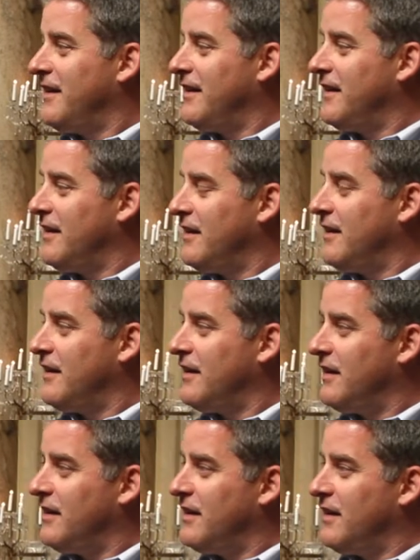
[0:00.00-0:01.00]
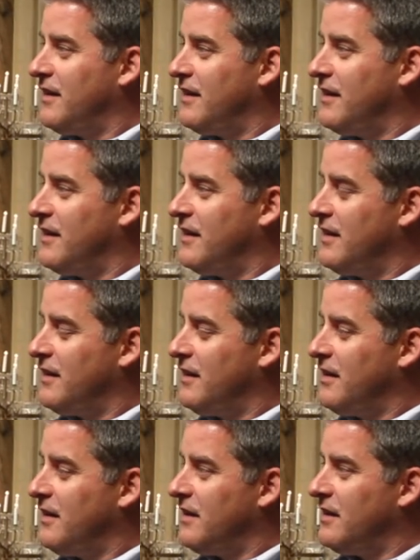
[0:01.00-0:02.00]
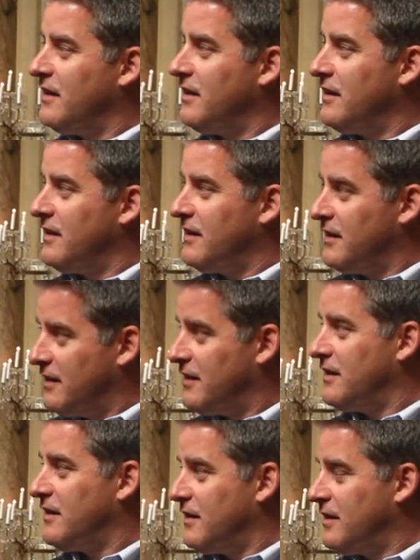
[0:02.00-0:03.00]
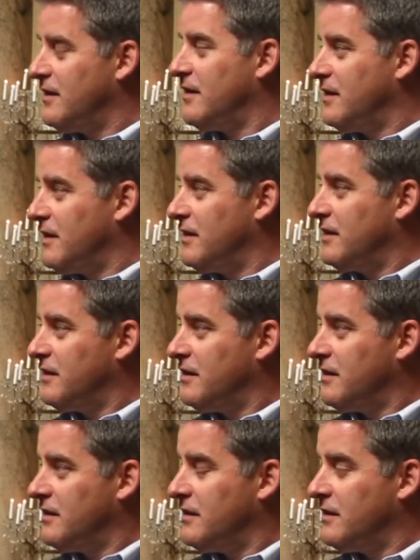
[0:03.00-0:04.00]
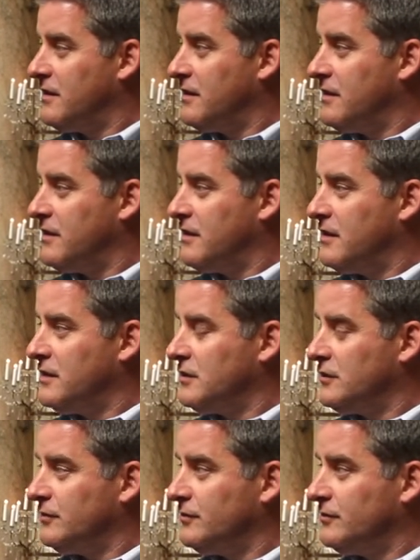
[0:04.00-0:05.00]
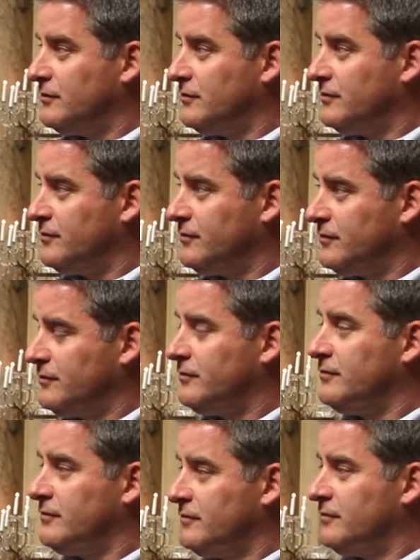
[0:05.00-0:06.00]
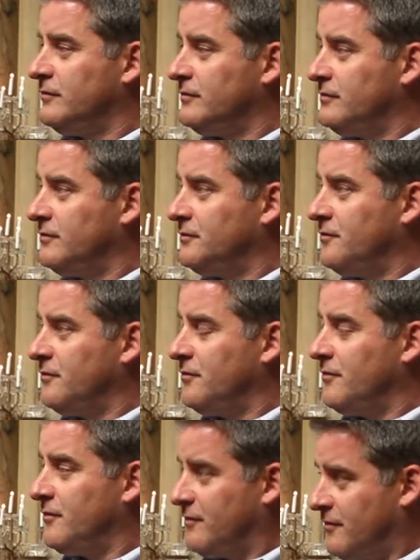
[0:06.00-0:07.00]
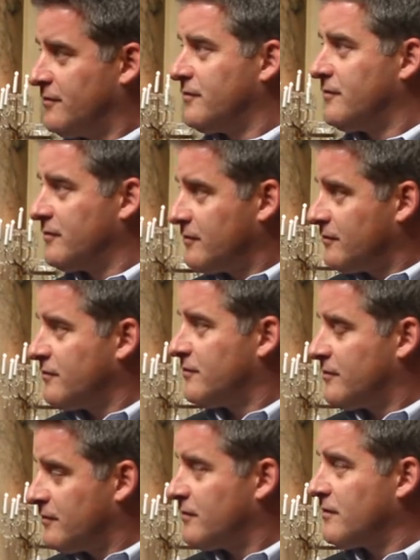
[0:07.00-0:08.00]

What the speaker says: This person isn't speaking.